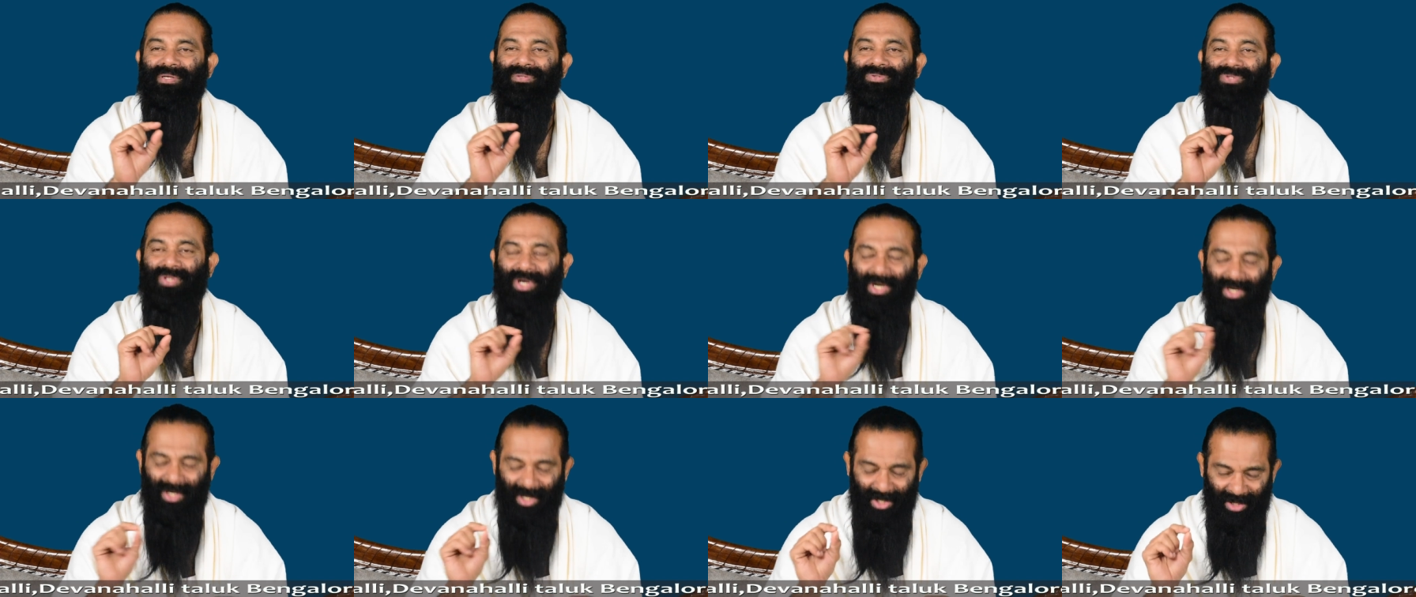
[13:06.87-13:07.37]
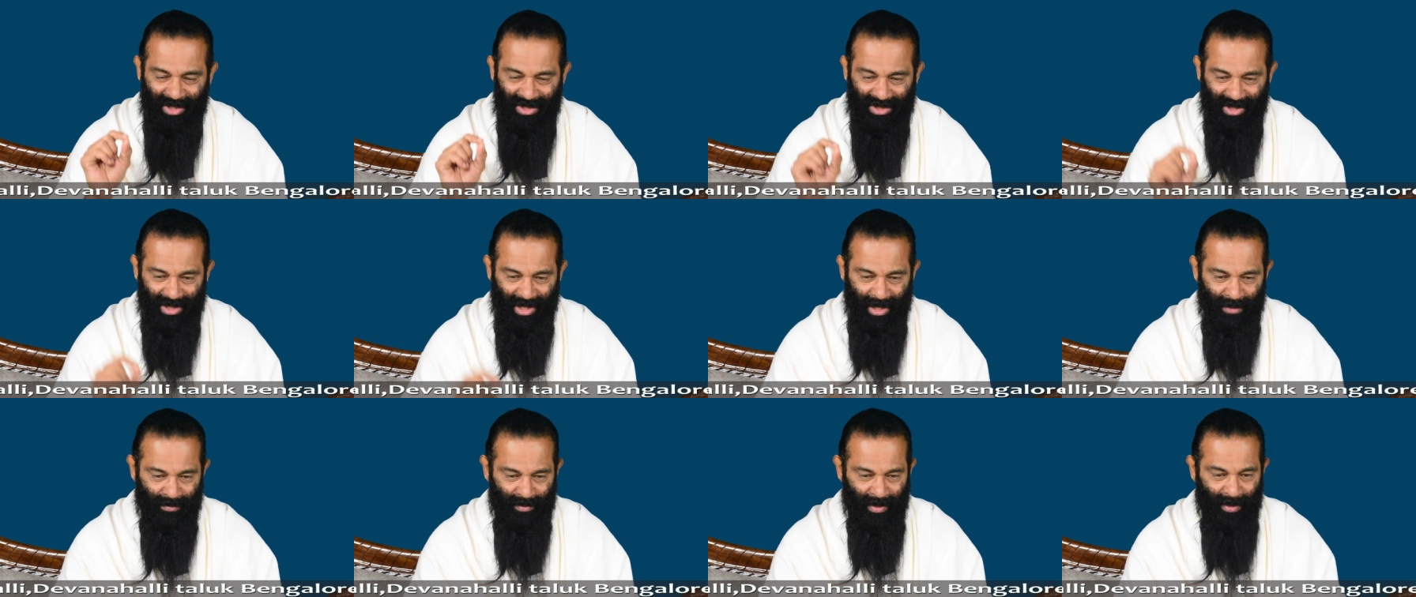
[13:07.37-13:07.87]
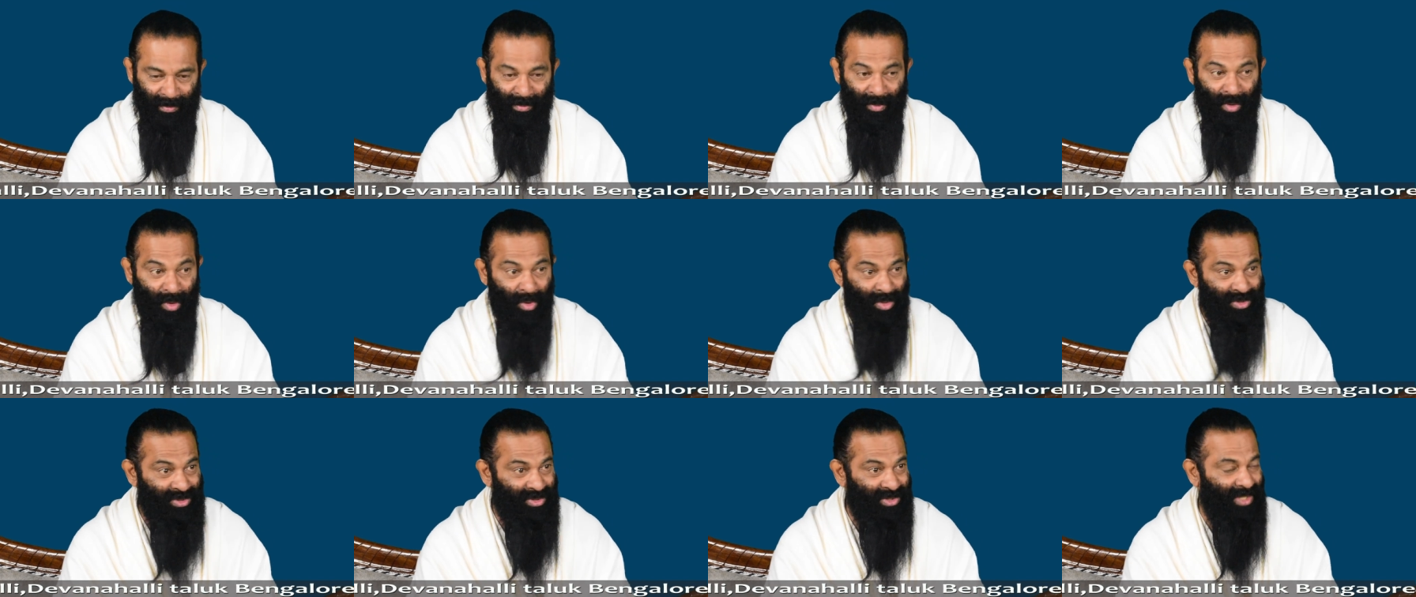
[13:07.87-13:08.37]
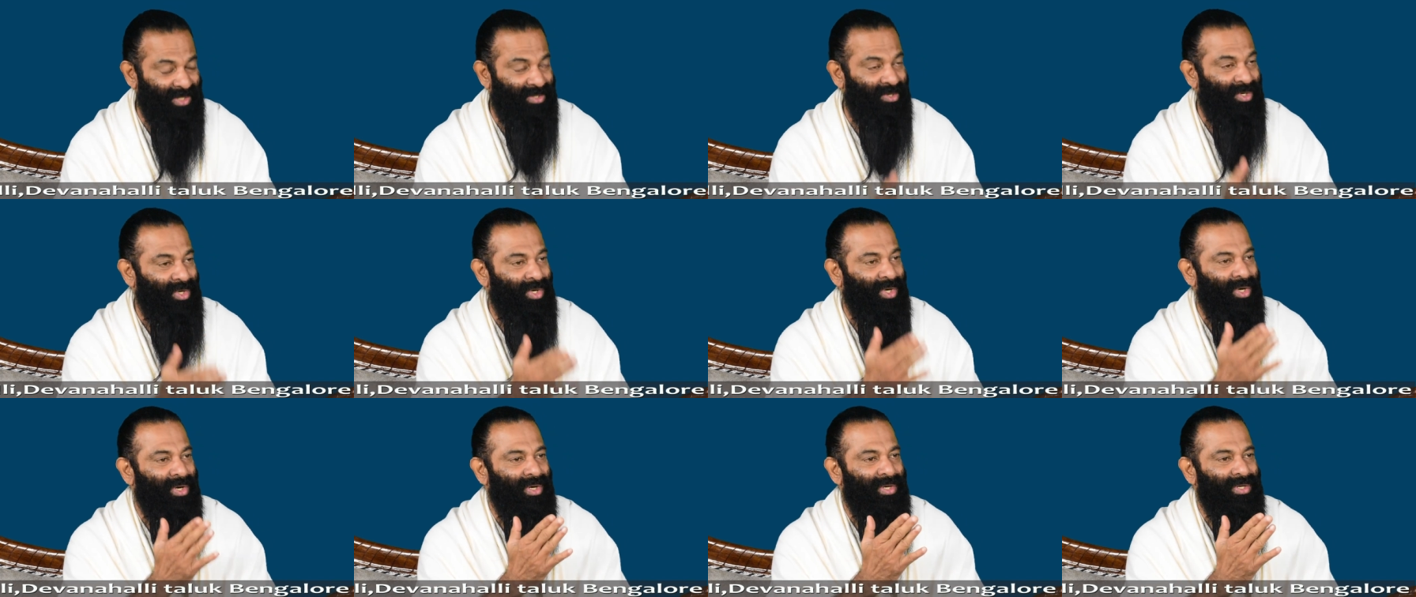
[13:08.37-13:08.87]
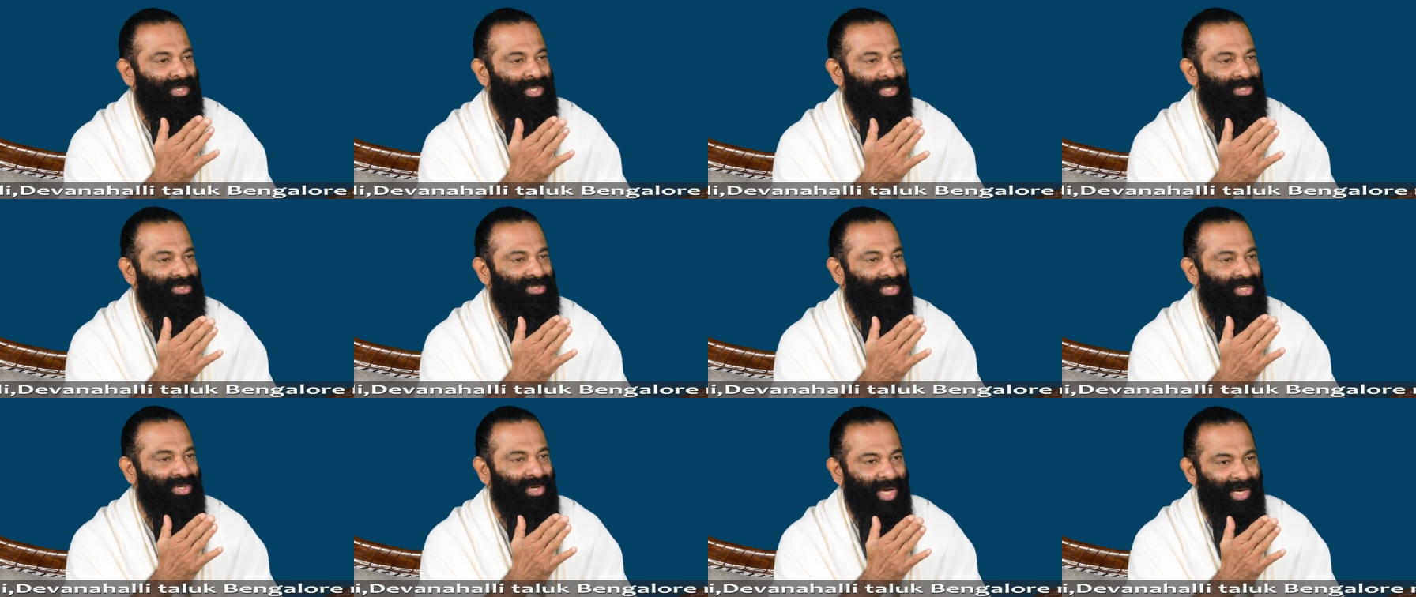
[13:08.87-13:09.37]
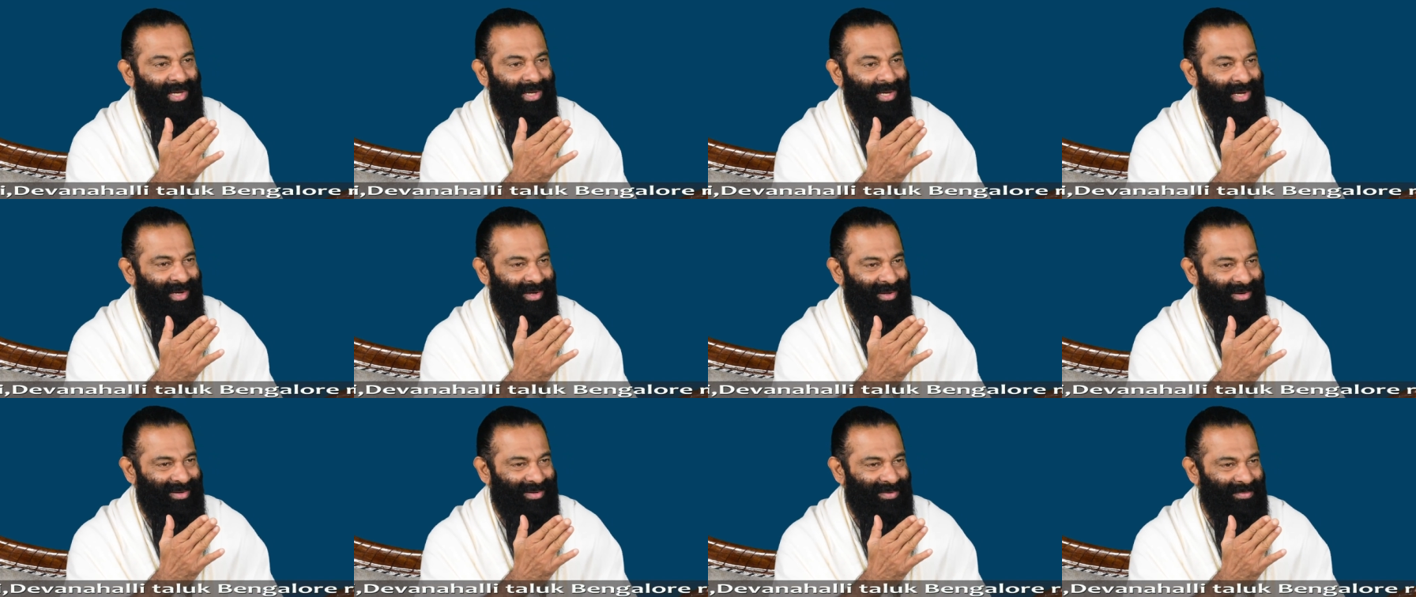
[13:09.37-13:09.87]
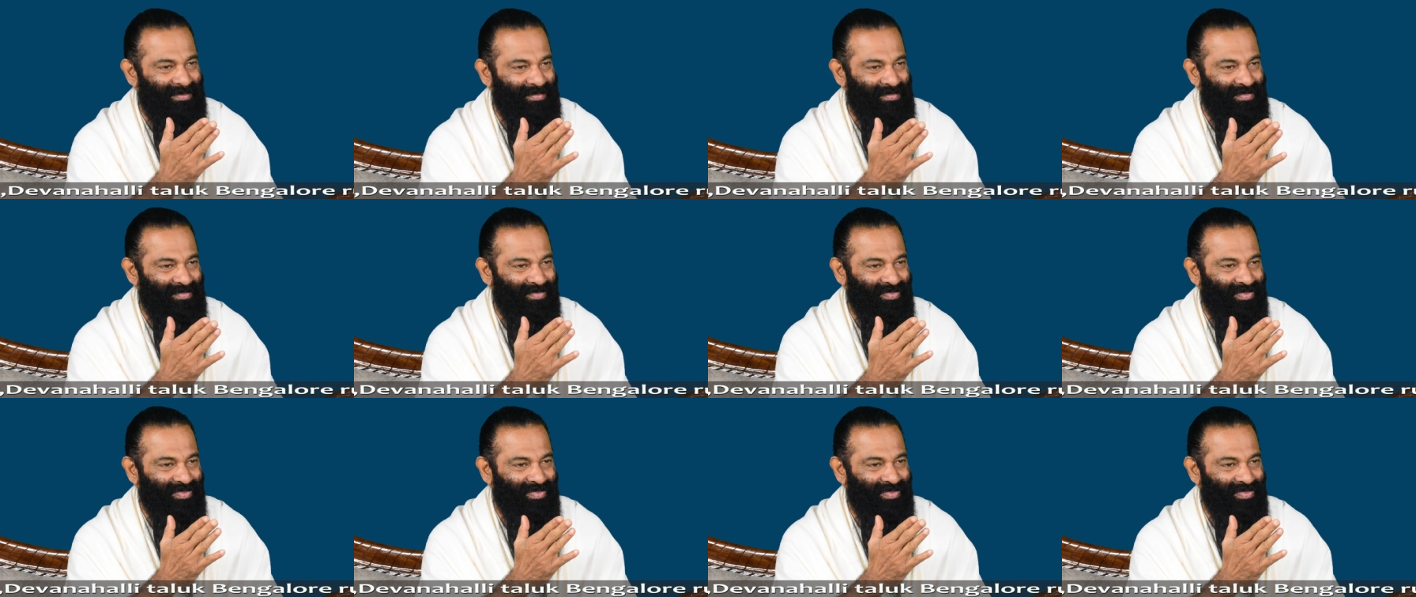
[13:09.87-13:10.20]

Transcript: third edition and people all said, he's a liar.